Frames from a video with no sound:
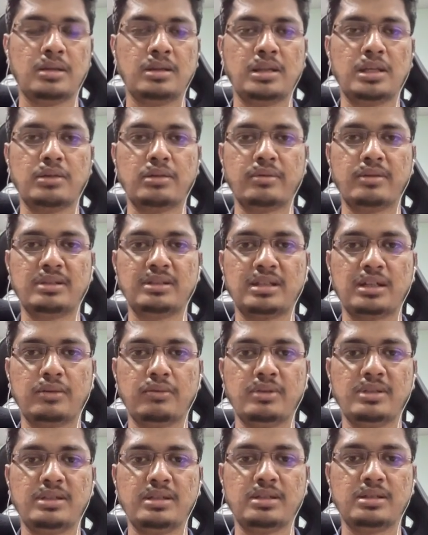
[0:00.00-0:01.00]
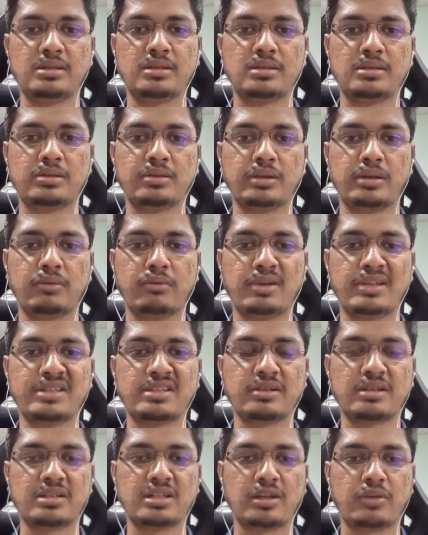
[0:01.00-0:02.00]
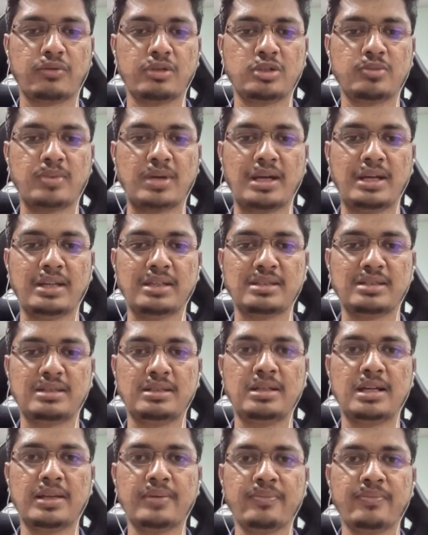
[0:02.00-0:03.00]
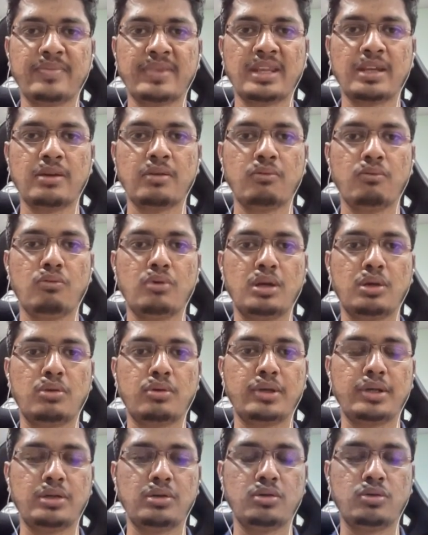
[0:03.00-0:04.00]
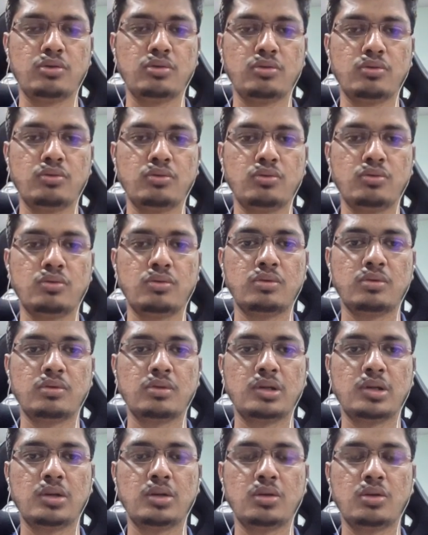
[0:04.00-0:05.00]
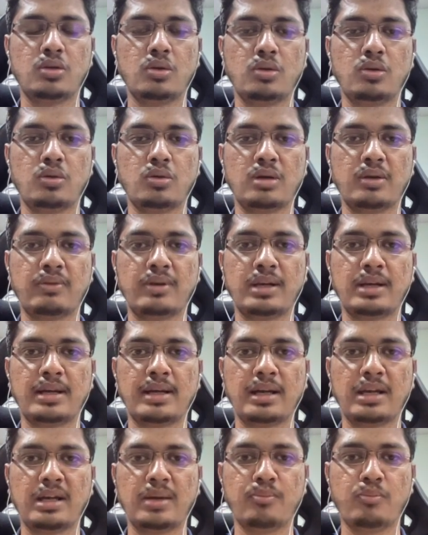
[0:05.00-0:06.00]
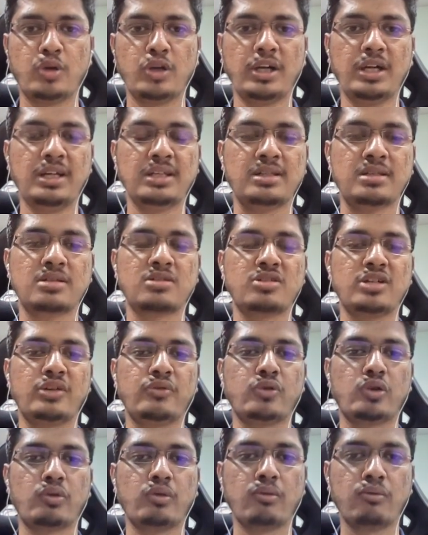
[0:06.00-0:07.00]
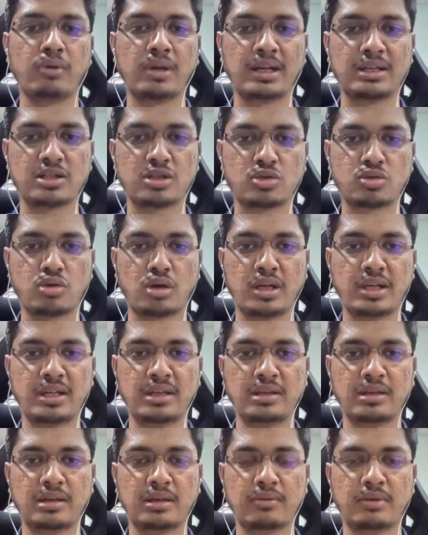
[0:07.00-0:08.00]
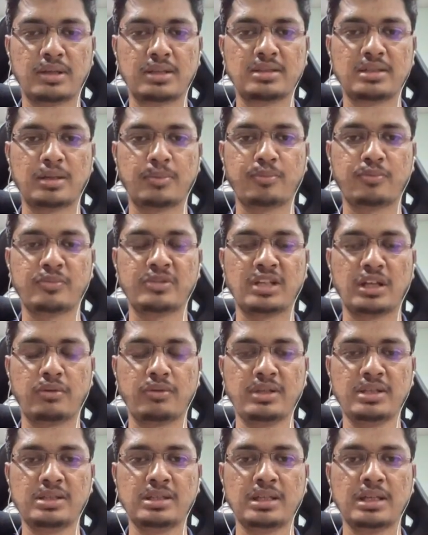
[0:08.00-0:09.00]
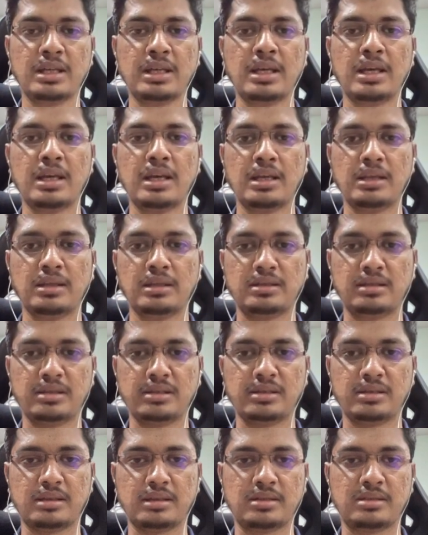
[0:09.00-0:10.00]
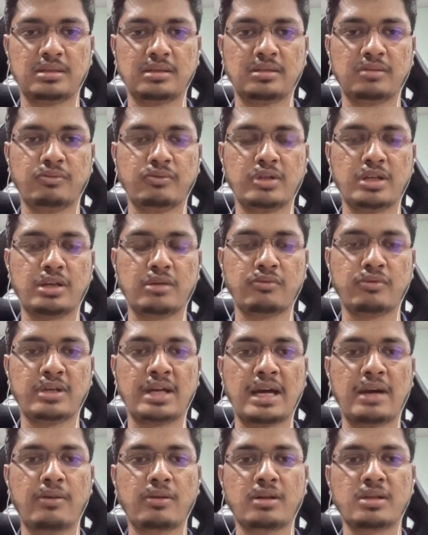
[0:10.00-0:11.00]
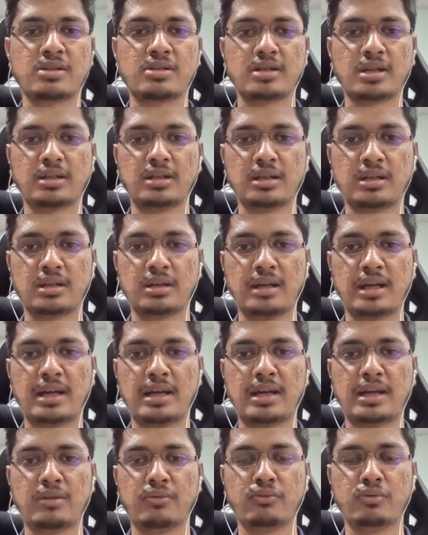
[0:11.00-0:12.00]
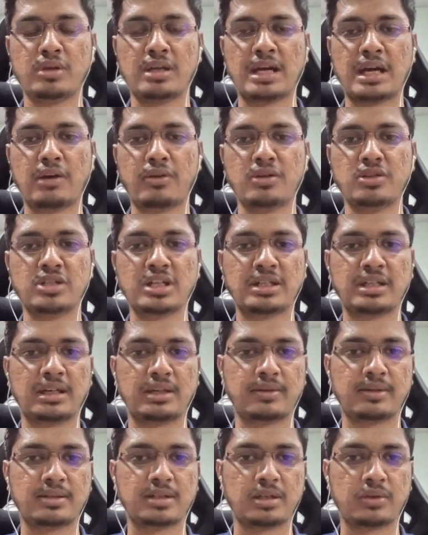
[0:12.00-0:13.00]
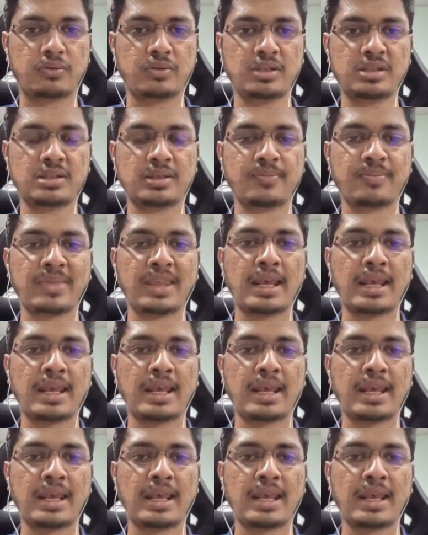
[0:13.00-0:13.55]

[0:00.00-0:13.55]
Now our service is, once our service part is done, we are going to go to our component. This is straightforward, we are just calling our service. This is us, we have a constructor and we have injected our service.